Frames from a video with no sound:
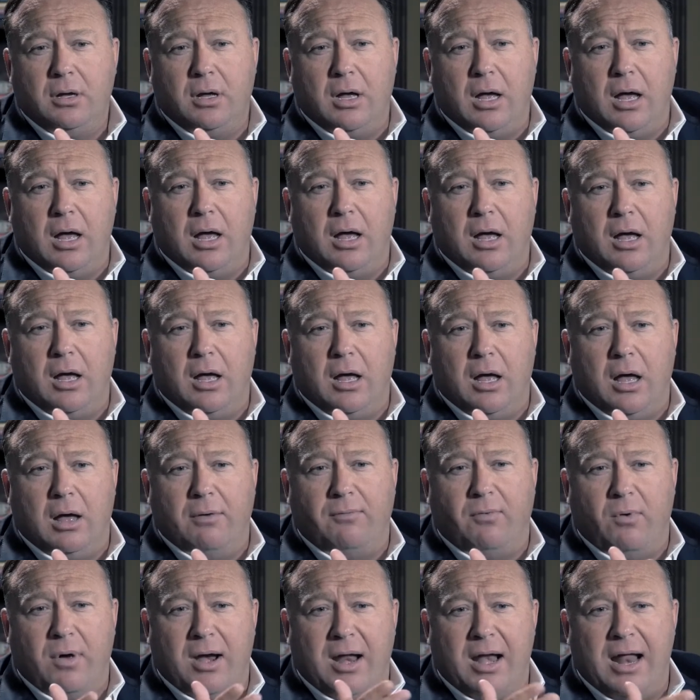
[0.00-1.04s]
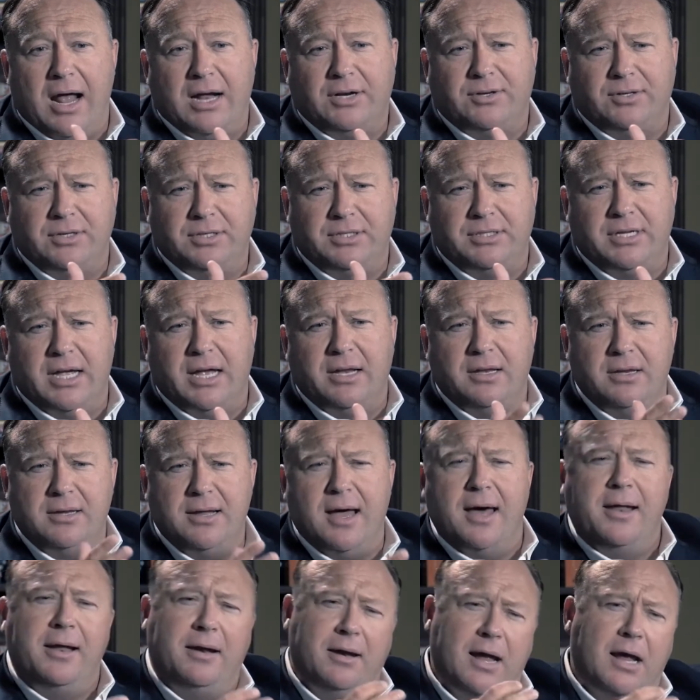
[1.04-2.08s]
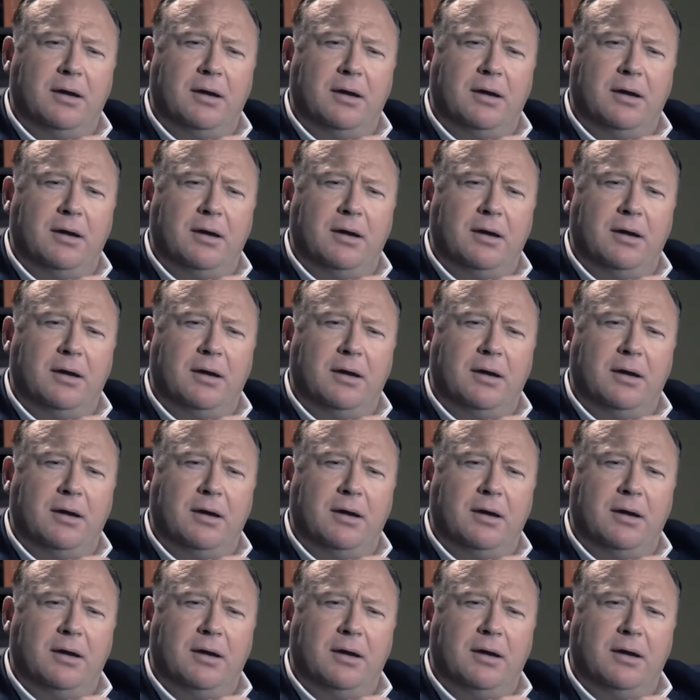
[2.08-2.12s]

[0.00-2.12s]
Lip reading: of what I'd actually said and done.